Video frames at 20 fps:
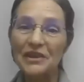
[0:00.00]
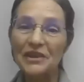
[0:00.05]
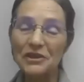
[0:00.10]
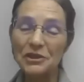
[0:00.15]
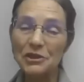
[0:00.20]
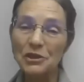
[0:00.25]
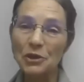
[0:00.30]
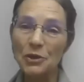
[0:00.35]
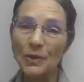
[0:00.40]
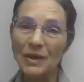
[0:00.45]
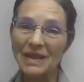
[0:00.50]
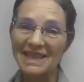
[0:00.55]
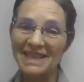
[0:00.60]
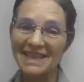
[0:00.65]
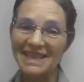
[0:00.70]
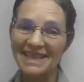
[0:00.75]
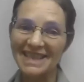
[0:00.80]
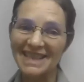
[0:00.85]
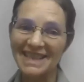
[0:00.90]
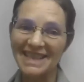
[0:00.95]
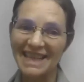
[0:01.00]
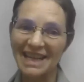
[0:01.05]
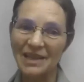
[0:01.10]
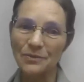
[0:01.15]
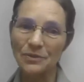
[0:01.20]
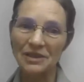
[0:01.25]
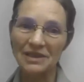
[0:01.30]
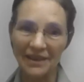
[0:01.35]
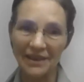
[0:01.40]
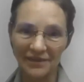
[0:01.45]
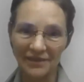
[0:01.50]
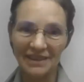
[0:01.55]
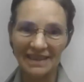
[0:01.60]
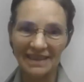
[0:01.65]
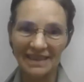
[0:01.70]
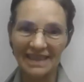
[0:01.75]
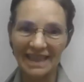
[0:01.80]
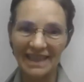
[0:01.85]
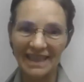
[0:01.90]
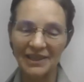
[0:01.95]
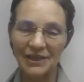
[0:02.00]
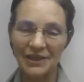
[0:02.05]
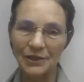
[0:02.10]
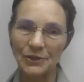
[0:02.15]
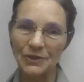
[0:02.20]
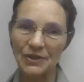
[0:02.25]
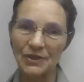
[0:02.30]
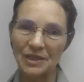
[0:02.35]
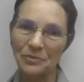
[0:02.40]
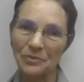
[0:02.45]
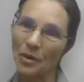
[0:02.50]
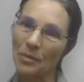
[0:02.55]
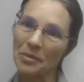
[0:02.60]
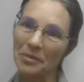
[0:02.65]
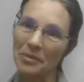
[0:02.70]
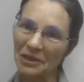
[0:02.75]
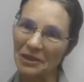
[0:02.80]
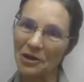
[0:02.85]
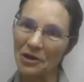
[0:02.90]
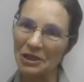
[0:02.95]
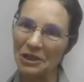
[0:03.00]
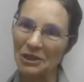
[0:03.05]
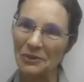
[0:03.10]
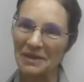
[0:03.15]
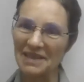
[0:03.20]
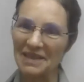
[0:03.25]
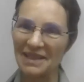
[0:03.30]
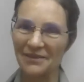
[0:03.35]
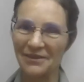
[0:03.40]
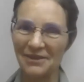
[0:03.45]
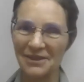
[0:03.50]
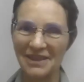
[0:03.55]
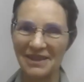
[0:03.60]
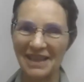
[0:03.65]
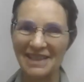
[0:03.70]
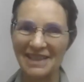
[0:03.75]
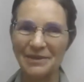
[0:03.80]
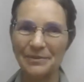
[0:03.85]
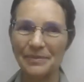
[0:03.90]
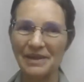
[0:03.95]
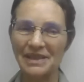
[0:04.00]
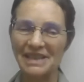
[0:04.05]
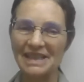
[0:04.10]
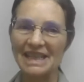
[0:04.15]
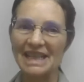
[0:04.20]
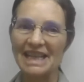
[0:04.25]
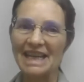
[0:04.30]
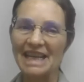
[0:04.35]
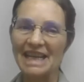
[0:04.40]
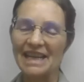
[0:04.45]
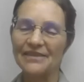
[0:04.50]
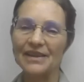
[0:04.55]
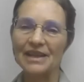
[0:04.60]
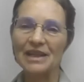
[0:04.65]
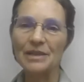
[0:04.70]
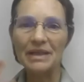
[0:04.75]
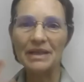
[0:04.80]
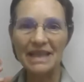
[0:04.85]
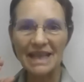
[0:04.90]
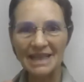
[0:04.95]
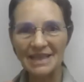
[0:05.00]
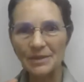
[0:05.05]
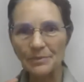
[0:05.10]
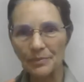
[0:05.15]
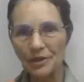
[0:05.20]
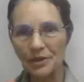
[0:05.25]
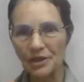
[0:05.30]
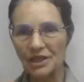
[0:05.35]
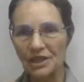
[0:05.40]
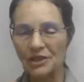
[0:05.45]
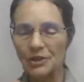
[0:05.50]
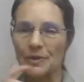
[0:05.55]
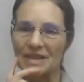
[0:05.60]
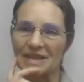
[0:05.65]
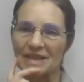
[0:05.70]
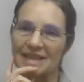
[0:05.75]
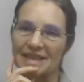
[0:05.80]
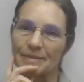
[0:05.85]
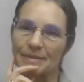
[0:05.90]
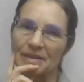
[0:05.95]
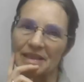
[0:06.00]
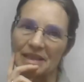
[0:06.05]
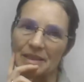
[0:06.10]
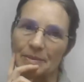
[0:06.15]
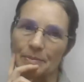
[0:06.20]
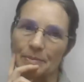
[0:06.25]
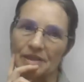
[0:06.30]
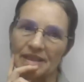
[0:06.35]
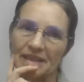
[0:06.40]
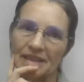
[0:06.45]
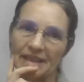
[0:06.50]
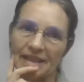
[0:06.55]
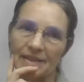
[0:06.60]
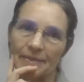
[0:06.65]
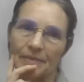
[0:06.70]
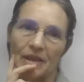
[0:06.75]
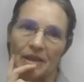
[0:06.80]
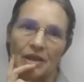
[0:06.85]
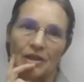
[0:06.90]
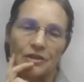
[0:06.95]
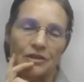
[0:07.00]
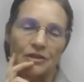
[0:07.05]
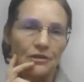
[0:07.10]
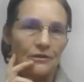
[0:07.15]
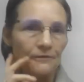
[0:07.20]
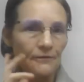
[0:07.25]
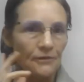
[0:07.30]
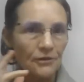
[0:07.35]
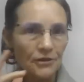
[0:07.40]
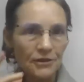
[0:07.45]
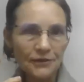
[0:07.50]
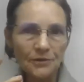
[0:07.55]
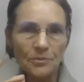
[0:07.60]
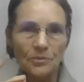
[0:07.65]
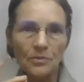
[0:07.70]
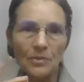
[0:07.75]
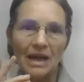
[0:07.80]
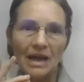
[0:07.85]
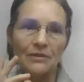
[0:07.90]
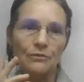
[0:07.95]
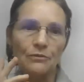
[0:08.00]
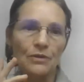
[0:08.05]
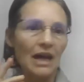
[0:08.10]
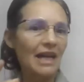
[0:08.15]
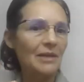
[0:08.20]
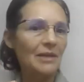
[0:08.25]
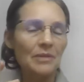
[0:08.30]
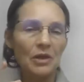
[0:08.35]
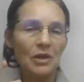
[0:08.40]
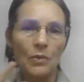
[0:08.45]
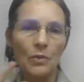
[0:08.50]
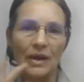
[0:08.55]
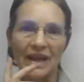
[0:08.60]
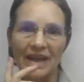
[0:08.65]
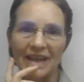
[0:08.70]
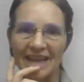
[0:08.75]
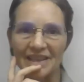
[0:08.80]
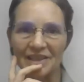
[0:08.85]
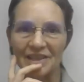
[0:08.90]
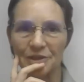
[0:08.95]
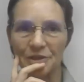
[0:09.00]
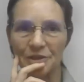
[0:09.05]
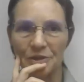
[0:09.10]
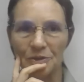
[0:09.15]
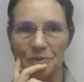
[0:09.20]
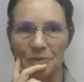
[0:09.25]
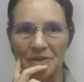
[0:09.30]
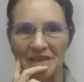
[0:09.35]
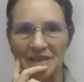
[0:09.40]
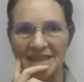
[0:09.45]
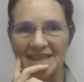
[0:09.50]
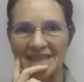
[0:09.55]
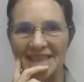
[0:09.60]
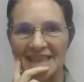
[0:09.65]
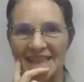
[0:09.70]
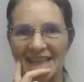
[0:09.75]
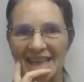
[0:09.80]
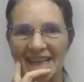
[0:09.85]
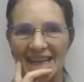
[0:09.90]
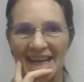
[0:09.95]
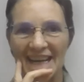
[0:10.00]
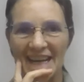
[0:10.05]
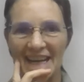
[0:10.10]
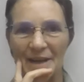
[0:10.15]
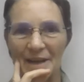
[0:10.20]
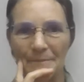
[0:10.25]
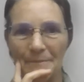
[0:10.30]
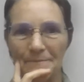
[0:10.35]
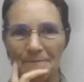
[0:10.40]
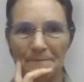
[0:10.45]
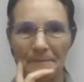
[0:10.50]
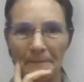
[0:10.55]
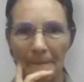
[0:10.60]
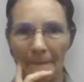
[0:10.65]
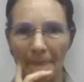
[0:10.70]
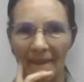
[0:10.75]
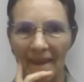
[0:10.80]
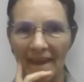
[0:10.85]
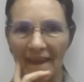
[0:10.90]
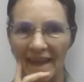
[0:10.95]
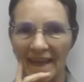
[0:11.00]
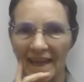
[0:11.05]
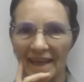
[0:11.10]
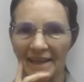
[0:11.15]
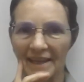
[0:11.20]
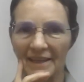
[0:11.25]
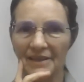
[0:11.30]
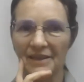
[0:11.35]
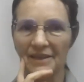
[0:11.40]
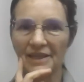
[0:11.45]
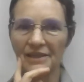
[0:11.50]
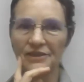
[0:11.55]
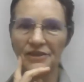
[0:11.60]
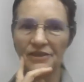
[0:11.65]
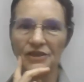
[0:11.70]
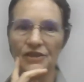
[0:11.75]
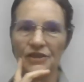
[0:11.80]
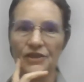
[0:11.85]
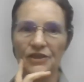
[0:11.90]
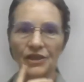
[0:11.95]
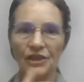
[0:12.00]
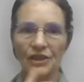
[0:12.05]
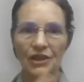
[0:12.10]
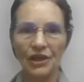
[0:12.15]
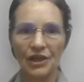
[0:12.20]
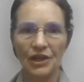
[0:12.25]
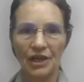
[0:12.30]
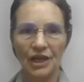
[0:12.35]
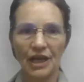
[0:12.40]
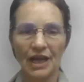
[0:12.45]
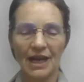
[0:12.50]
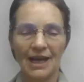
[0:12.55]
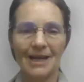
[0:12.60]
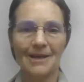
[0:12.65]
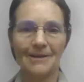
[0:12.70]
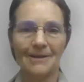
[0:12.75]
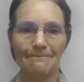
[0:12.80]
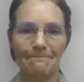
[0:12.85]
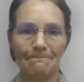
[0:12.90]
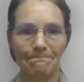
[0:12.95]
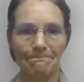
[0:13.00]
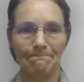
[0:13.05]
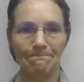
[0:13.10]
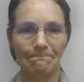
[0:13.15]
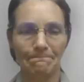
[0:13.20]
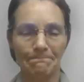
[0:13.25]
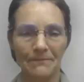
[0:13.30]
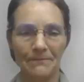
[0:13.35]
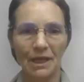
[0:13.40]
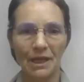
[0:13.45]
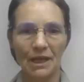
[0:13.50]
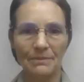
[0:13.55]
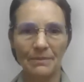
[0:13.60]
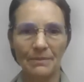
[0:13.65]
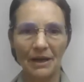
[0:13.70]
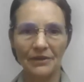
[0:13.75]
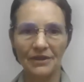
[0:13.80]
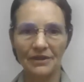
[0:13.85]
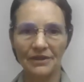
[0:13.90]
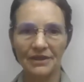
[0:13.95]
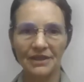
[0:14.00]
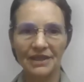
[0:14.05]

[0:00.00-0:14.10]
there are two questions, and we'll definitely take those and probably call it quits after that. But if anybody has a burning question, please put it in. So the first from Ryan McQuay, and you can read it. Um, uh, it's um, about the